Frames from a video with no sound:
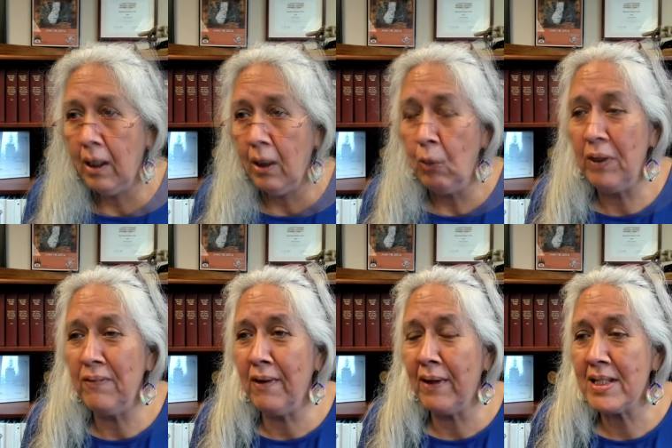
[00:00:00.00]
One of
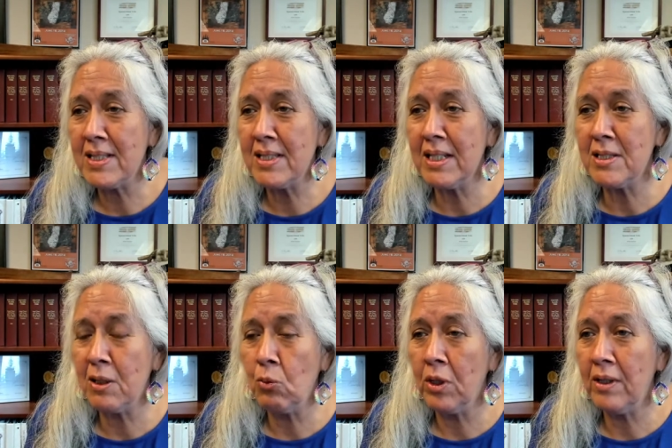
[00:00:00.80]
the last things I
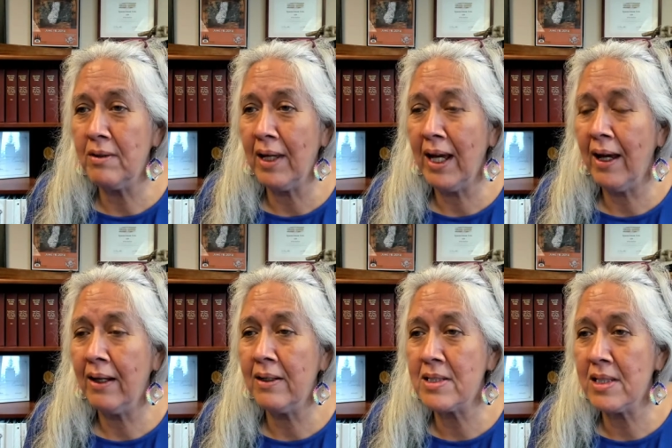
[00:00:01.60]
wanted to add
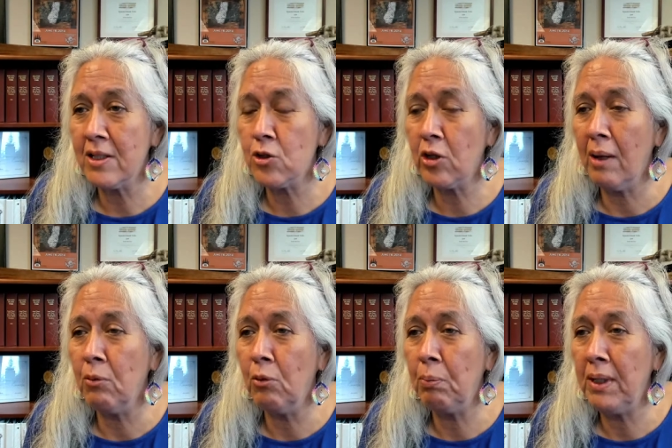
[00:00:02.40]
is that
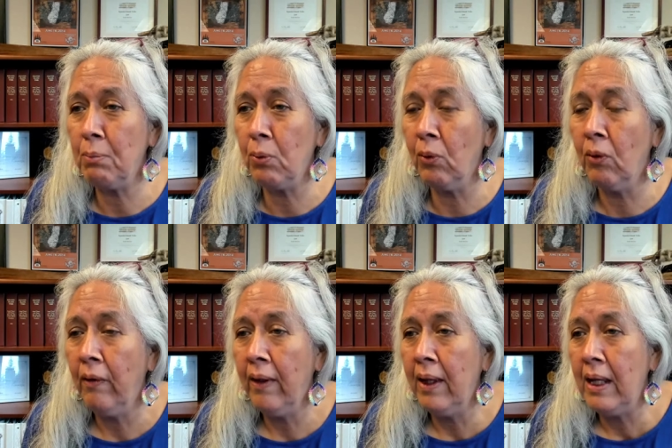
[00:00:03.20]
tribal people,
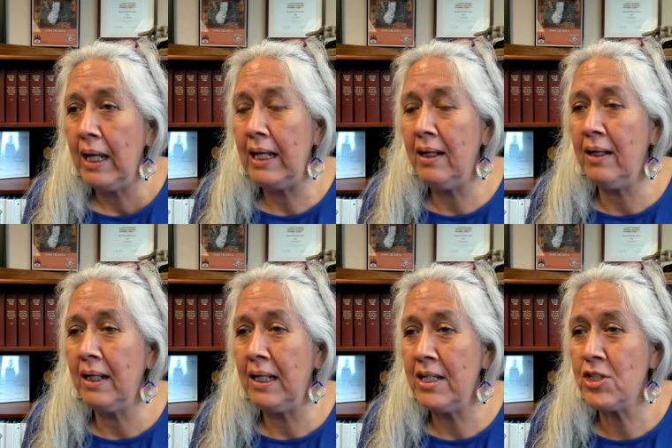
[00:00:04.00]
Indian
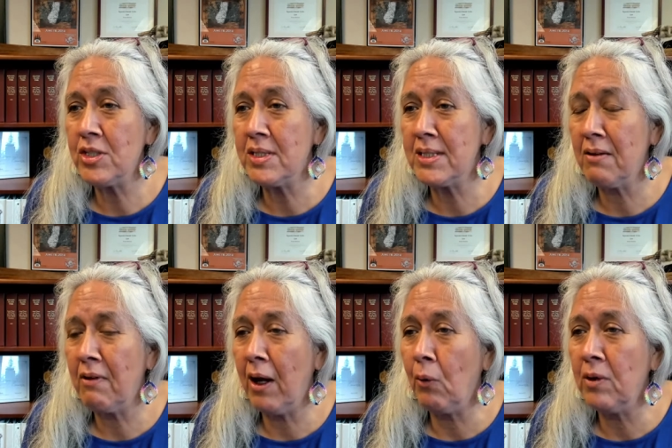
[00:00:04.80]
nations, have
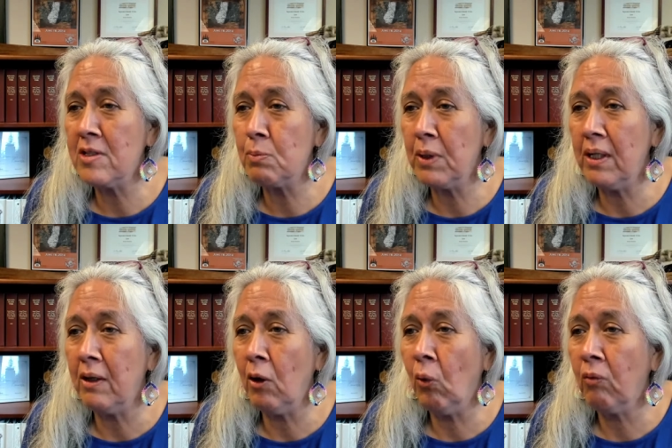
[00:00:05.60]
always been
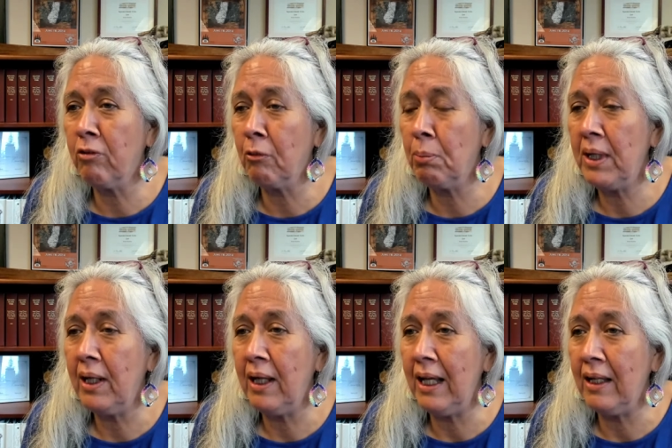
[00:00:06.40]
known for
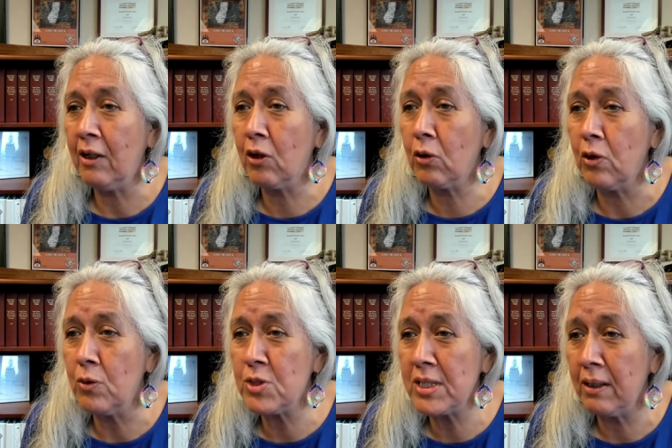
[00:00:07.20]
being
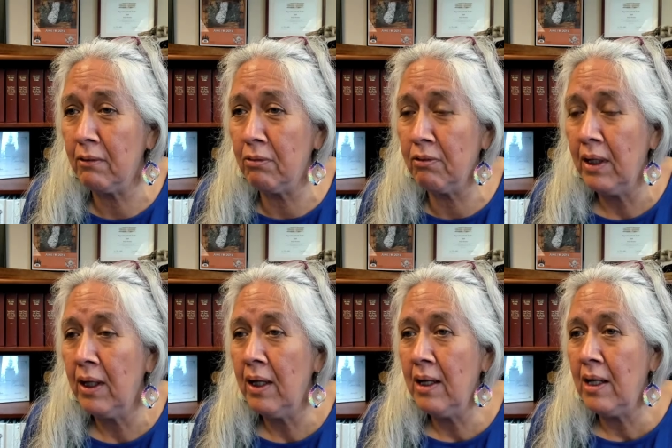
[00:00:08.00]
inclusive.
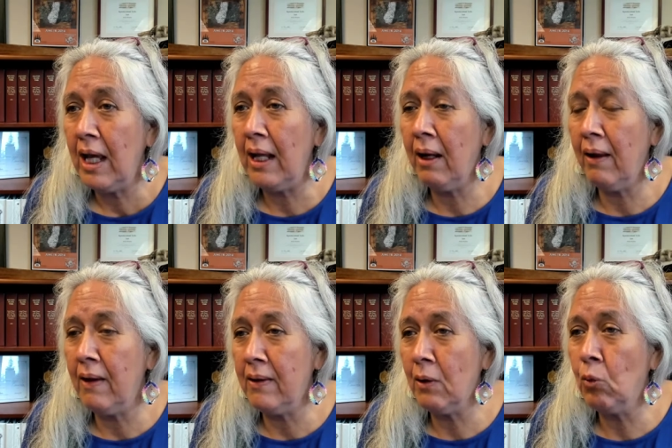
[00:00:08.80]
And
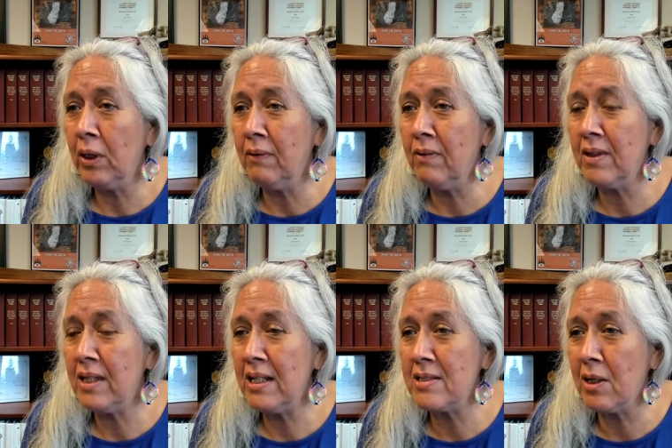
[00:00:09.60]
that one of the
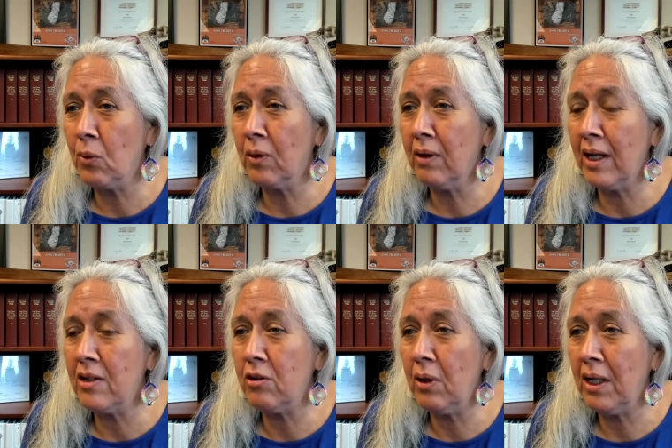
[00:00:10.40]
things I would like
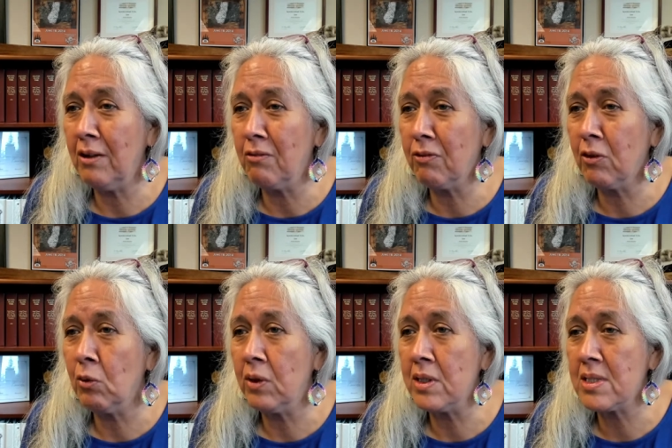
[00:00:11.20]
to
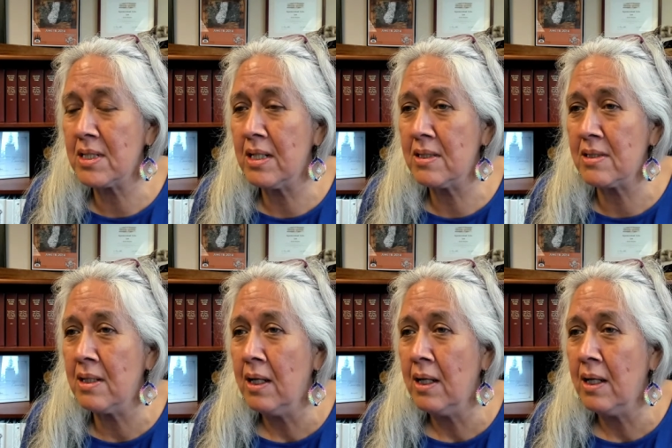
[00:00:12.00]
influence is,